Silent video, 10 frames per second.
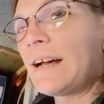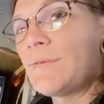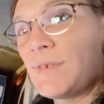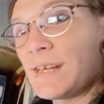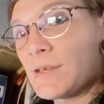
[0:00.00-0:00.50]

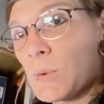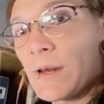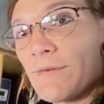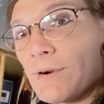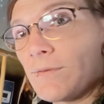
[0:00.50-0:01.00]
via
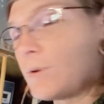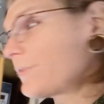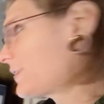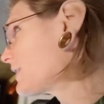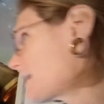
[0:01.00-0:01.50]
24
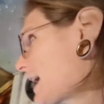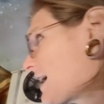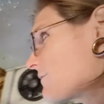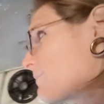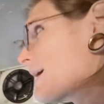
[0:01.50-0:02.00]
volts, and then
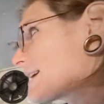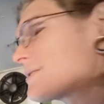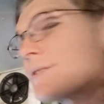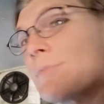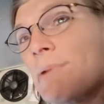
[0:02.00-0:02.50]
have
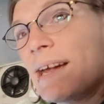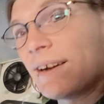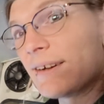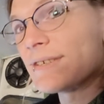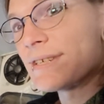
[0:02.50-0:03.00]
master
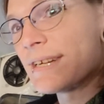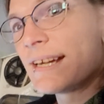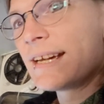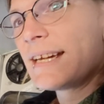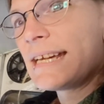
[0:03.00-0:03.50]
breakers
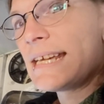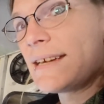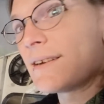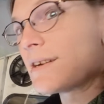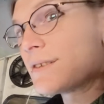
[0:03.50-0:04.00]

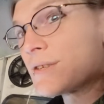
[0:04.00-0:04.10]
here.